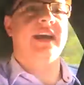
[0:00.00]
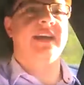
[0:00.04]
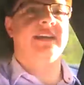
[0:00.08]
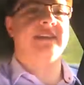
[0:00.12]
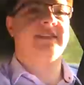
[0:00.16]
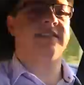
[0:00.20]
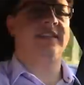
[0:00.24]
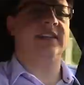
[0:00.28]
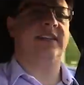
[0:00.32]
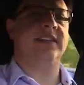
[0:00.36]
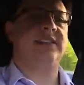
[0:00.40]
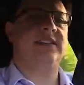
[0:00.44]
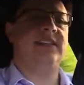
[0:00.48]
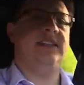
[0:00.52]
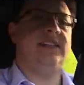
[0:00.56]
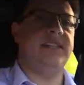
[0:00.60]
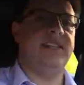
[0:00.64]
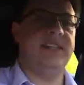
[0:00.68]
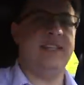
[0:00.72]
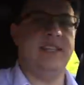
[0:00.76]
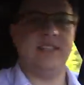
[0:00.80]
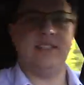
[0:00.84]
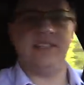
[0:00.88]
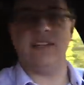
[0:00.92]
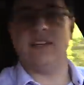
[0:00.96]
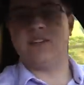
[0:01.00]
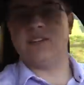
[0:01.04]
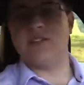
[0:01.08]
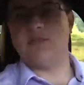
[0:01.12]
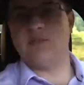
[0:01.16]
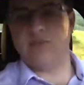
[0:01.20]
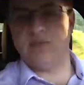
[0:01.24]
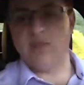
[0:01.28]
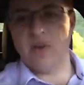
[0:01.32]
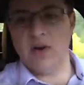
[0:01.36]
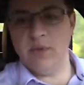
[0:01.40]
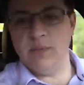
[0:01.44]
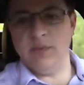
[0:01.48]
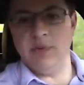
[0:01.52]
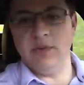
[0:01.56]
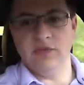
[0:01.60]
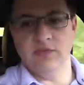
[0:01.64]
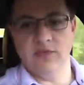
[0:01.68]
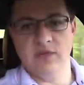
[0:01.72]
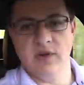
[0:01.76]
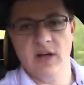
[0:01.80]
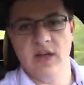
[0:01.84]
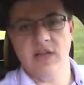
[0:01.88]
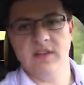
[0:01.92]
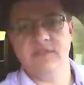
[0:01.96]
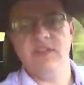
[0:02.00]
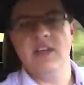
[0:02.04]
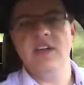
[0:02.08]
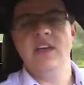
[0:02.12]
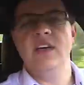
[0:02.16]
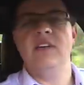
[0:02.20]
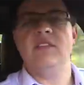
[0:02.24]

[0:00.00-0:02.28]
S sixty T six front-wheel drive